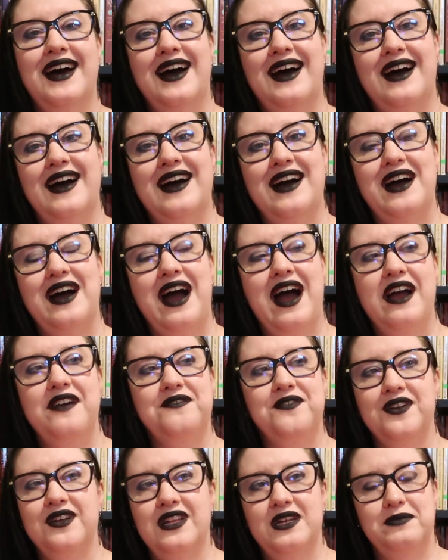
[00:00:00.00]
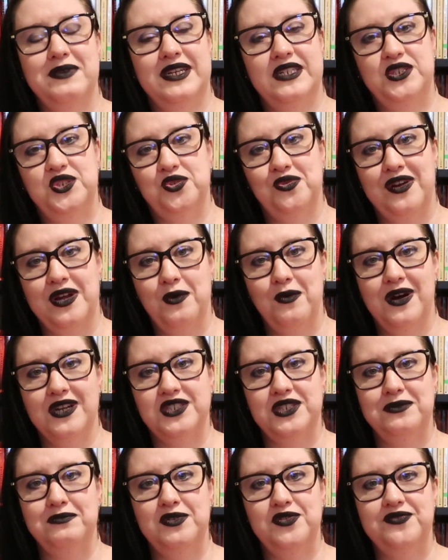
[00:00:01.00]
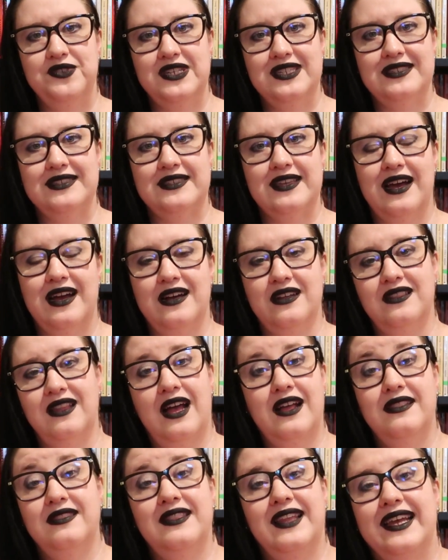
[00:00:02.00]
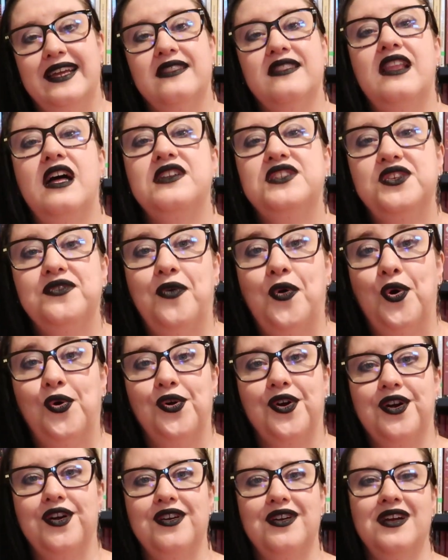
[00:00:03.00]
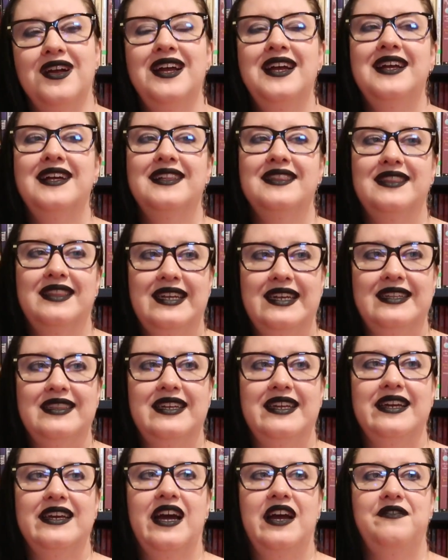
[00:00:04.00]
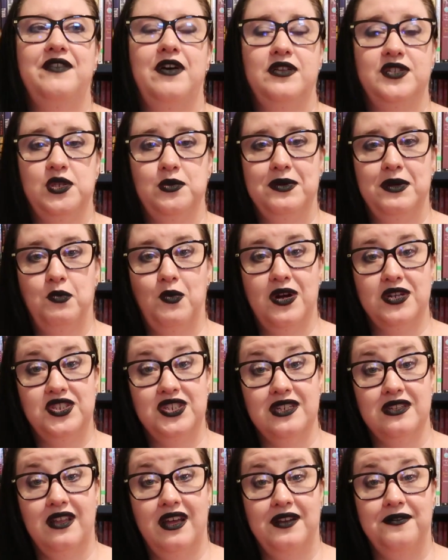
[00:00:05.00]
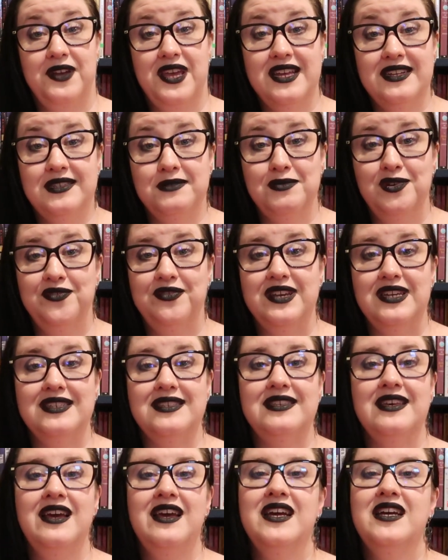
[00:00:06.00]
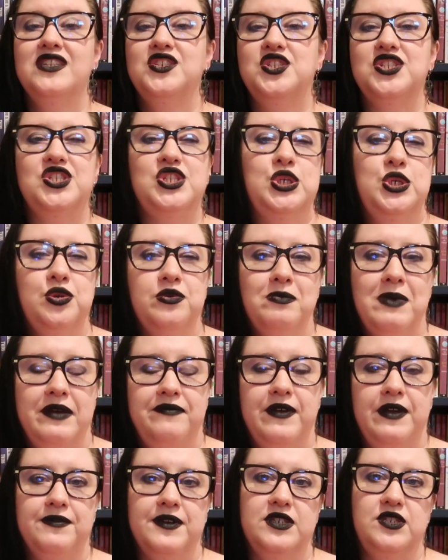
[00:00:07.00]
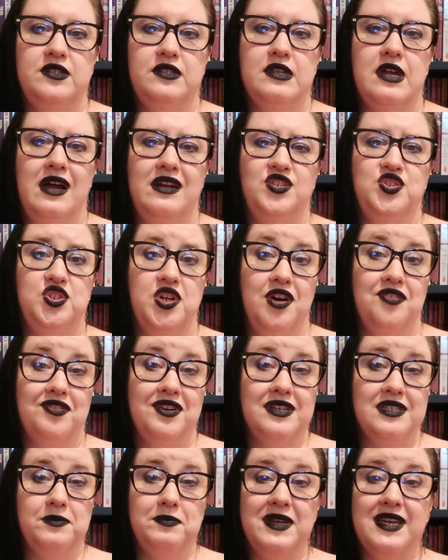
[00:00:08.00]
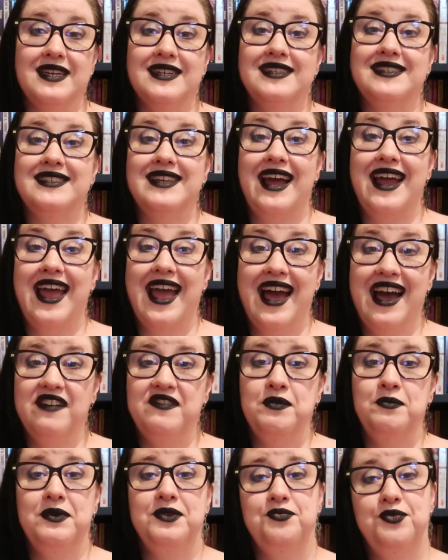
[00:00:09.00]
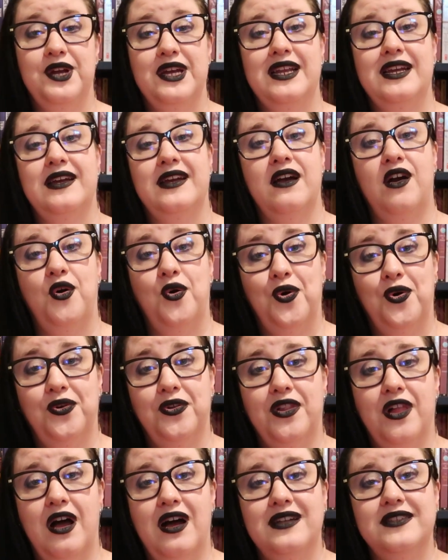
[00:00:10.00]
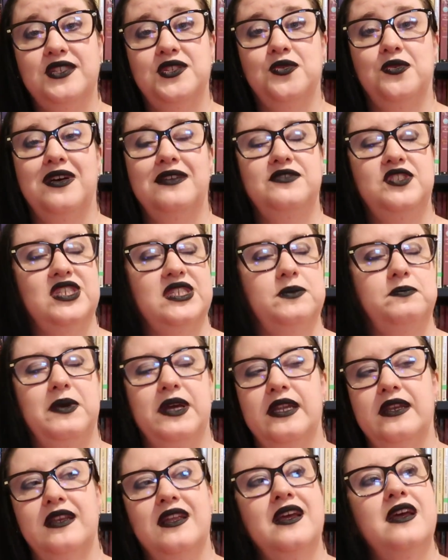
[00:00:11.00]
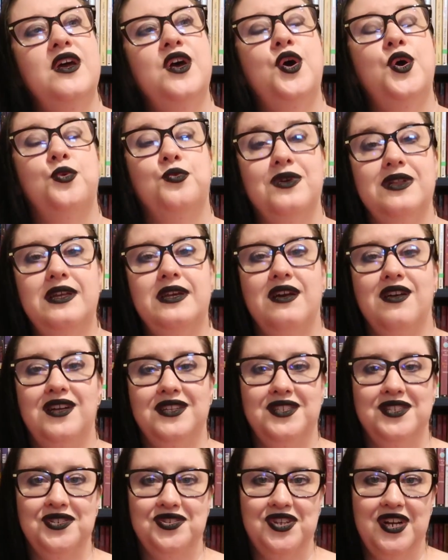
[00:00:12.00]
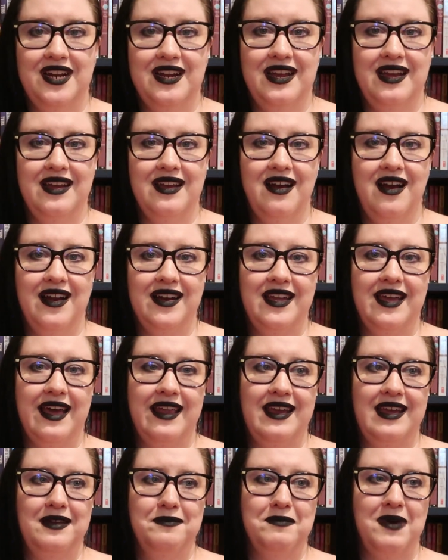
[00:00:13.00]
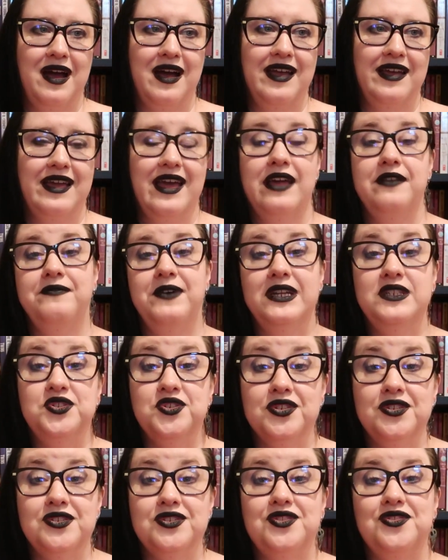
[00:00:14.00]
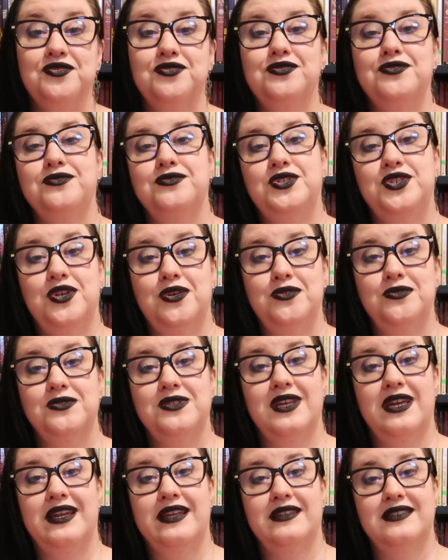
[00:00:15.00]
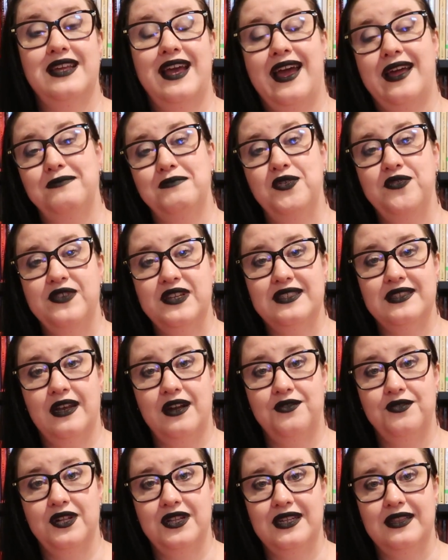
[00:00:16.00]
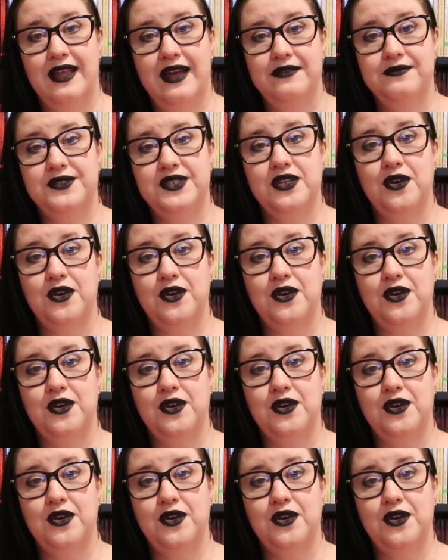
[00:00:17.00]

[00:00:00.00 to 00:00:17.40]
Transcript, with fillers: Uh, I've really been enjoying watching movies, uh, like lots of horror lately. I've also been watching a lot of kids movies, just two of my favorite uh, genres because I haven't been reading a whole lot. So I've just been really concentrating on getting my adventures through shows and, and movies that I really love.